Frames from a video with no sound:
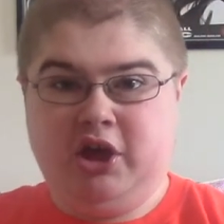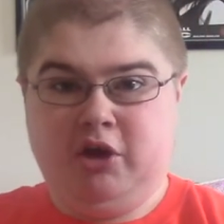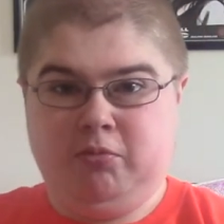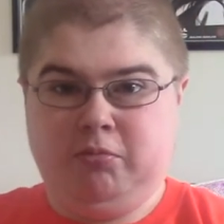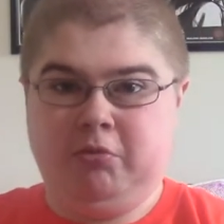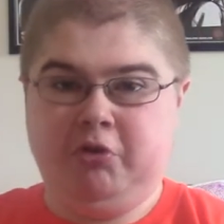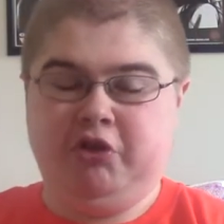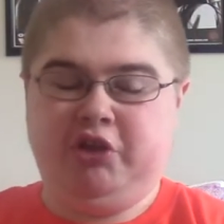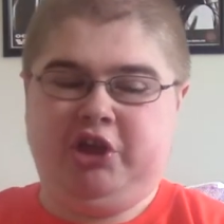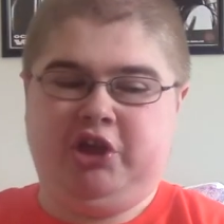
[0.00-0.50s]

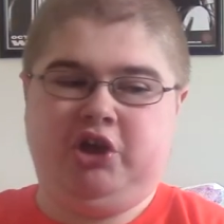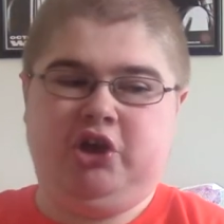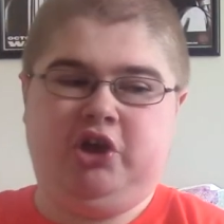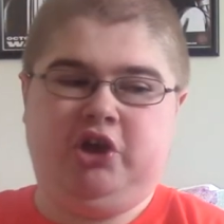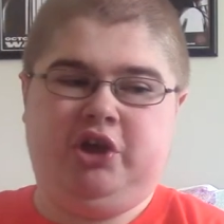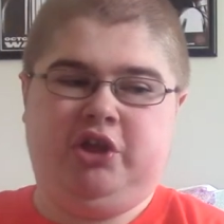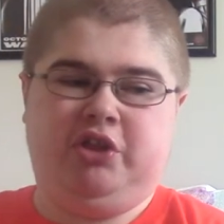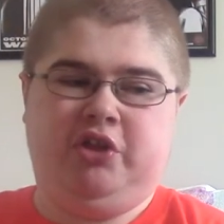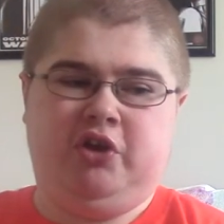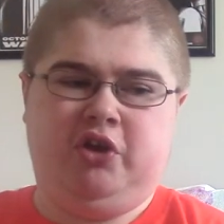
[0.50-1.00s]
really
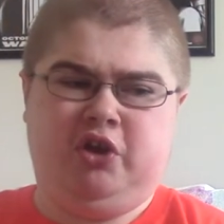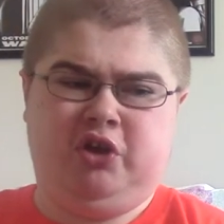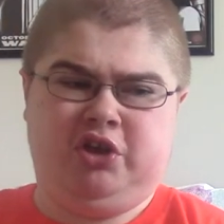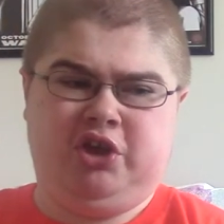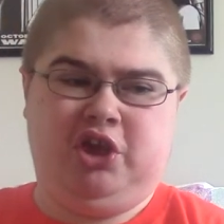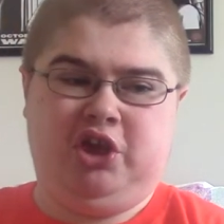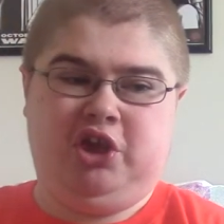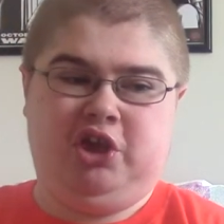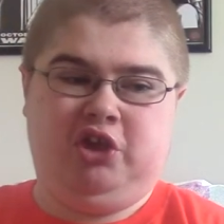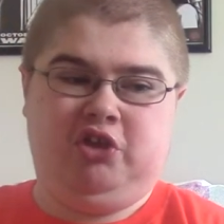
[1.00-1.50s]
good
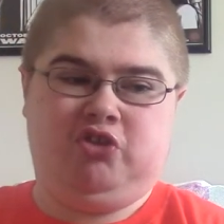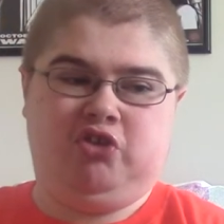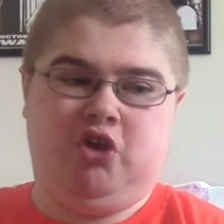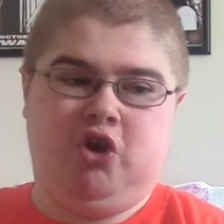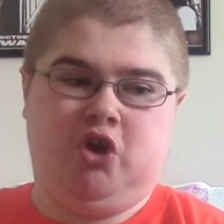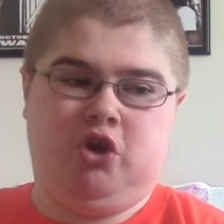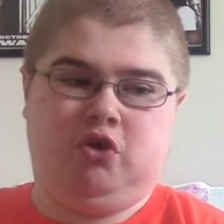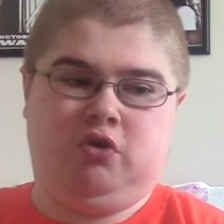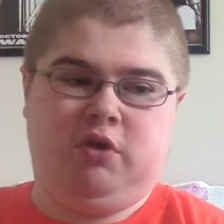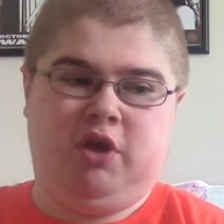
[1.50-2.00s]
hooky
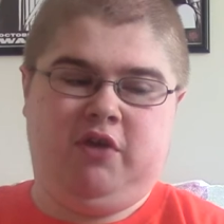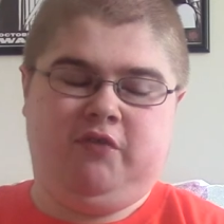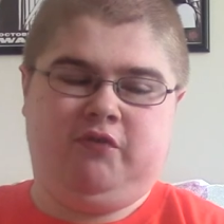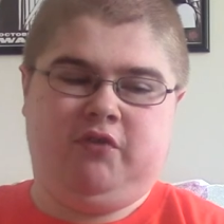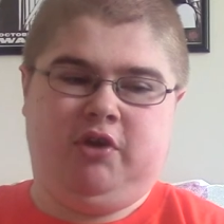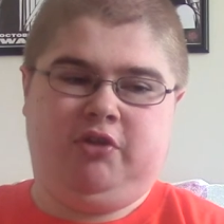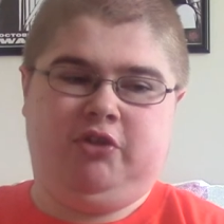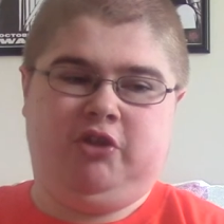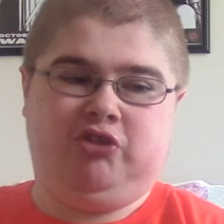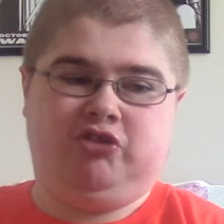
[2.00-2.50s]
guitar riff
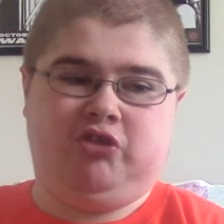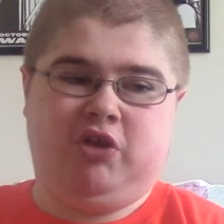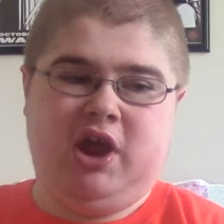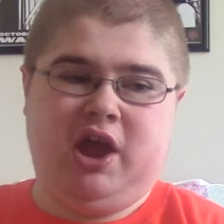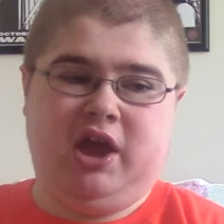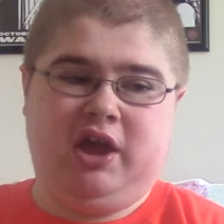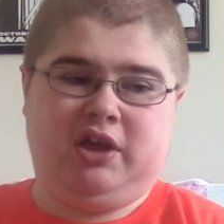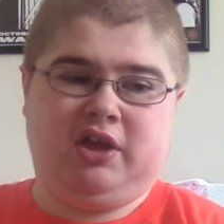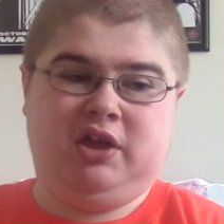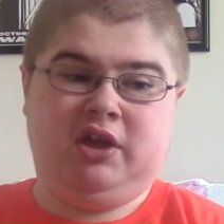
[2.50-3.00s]
on the
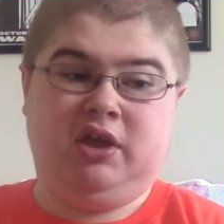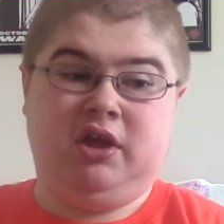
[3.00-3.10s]
track,